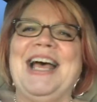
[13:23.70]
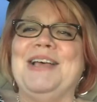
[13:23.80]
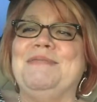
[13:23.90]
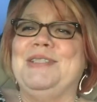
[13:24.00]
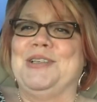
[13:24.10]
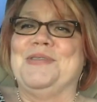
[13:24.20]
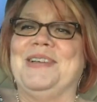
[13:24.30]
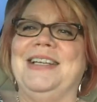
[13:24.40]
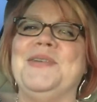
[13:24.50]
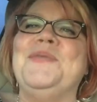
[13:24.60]
I'm
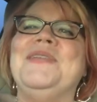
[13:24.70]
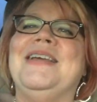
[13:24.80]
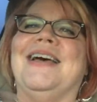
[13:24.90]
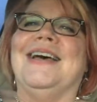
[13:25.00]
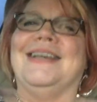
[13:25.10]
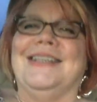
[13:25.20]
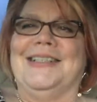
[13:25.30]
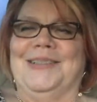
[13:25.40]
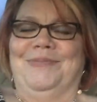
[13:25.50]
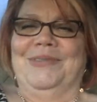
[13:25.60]
sorry.
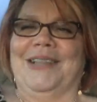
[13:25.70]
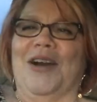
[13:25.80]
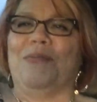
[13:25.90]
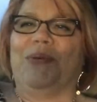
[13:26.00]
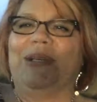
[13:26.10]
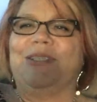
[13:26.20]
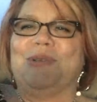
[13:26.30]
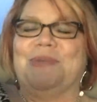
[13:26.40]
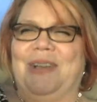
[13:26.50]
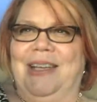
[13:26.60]
Um, our boys
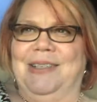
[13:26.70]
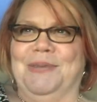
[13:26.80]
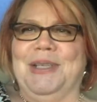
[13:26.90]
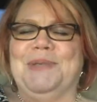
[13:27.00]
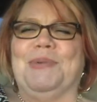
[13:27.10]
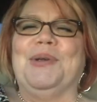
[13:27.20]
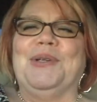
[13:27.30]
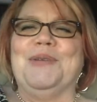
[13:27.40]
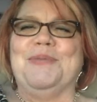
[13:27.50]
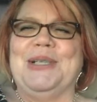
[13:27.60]
are rotten. We
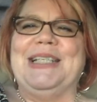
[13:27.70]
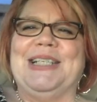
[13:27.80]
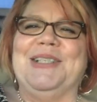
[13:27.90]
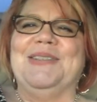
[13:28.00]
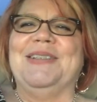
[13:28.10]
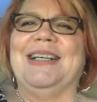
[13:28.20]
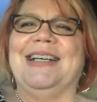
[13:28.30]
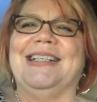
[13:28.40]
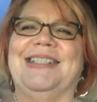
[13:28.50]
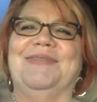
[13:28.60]
spoil them. We do.
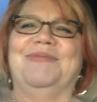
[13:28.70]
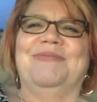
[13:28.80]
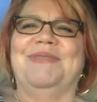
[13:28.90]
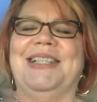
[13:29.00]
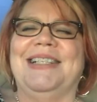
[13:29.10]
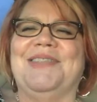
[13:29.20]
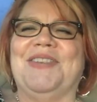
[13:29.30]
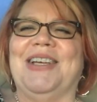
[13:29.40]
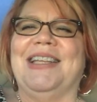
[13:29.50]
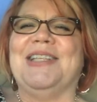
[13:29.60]
Um, but it's
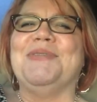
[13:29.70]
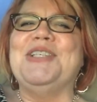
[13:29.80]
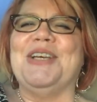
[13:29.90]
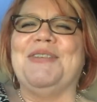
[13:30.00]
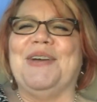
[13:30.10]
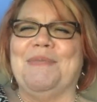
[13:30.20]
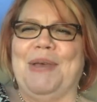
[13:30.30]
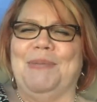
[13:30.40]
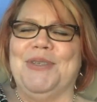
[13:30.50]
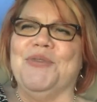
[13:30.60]
fun. That's what you have
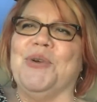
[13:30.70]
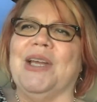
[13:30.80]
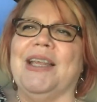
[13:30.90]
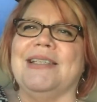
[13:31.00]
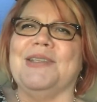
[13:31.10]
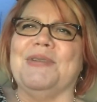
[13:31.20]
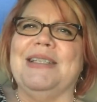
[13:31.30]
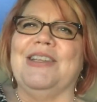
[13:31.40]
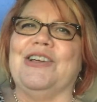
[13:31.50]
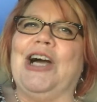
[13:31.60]
grandbabies for, and that's the
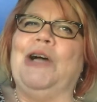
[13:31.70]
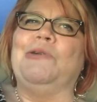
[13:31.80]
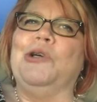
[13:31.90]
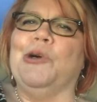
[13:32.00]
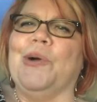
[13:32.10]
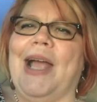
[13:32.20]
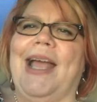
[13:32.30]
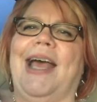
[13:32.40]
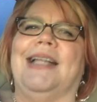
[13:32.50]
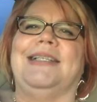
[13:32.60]
reason they're called
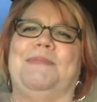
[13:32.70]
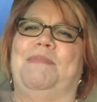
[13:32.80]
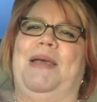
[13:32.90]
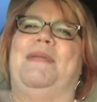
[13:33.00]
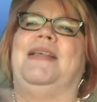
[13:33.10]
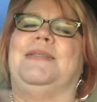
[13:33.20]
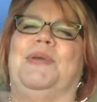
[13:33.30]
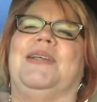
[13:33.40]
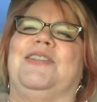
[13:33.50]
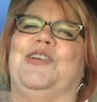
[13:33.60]
grandbabies,
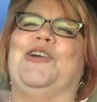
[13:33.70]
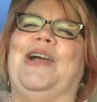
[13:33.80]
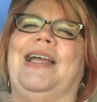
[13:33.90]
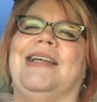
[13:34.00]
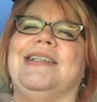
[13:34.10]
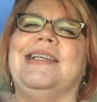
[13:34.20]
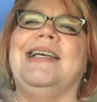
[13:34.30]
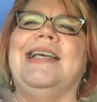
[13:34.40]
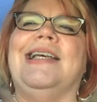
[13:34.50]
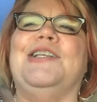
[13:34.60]
because they're grand.
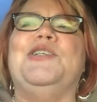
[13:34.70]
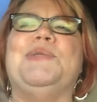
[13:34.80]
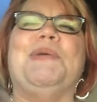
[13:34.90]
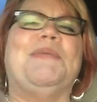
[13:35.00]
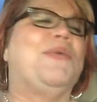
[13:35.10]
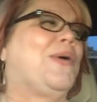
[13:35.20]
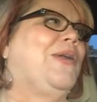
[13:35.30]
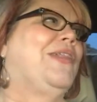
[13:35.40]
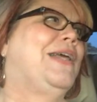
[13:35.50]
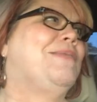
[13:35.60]
You spend more
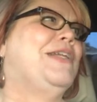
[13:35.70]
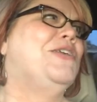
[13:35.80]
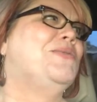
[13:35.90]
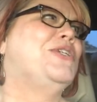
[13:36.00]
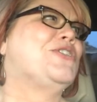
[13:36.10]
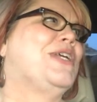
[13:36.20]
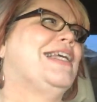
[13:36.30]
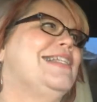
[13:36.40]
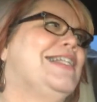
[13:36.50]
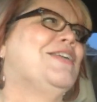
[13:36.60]
on them than you would your
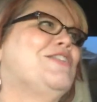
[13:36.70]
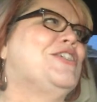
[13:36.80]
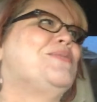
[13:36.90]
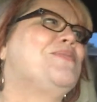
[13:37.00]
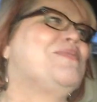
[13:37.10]
kids, don't you?